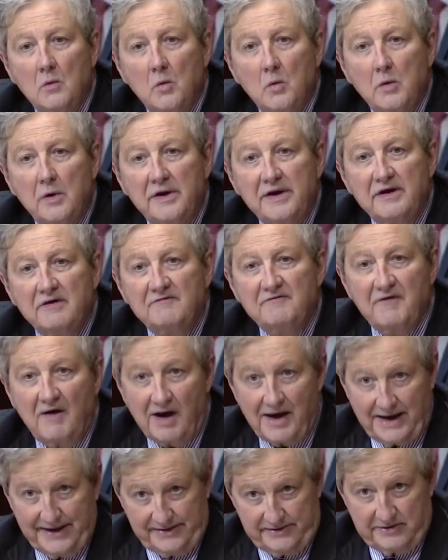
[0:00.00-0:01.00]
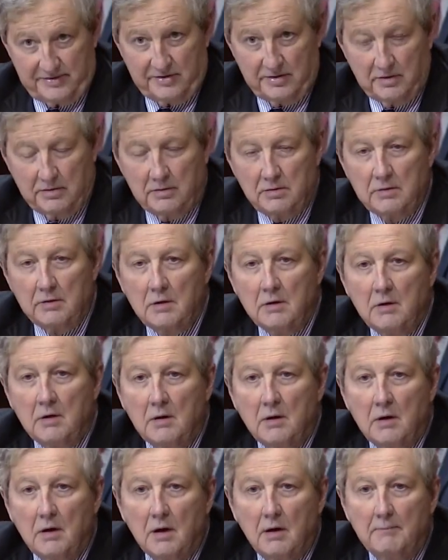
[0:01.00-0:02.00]
would invite
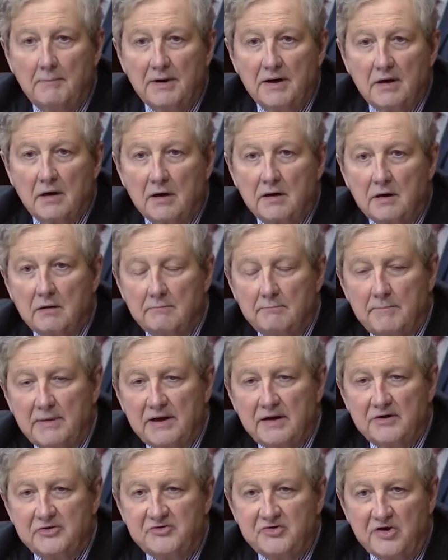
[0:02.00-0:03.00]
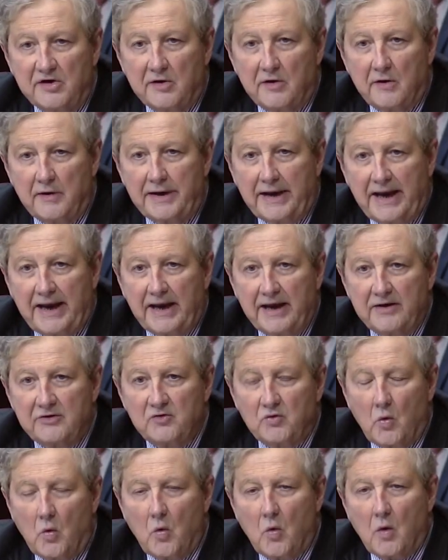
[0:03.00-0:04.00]
American military
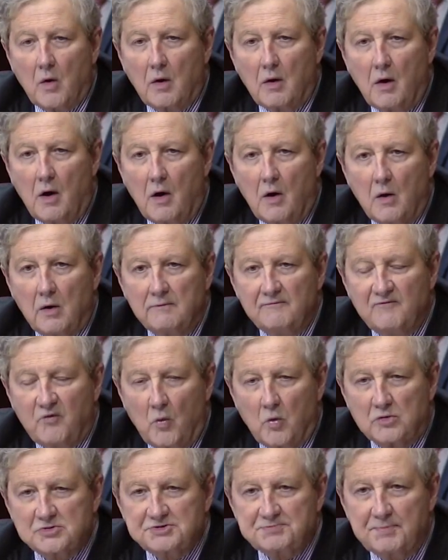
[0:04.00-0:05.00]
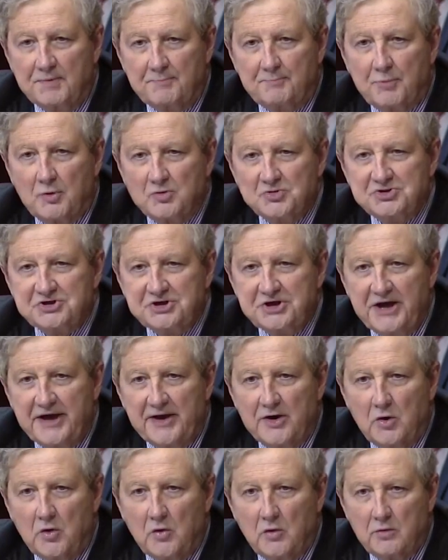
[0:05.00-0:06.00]
and or law enforcement
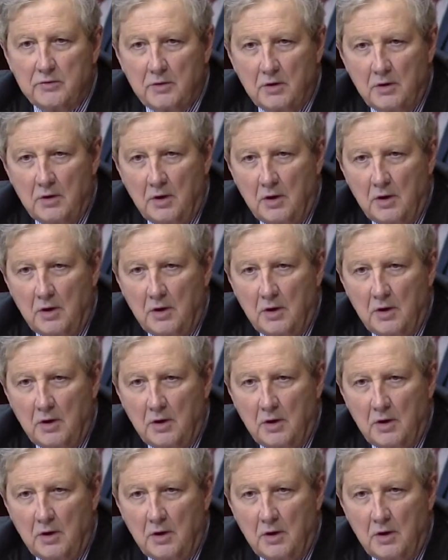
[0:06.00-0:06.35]
personnel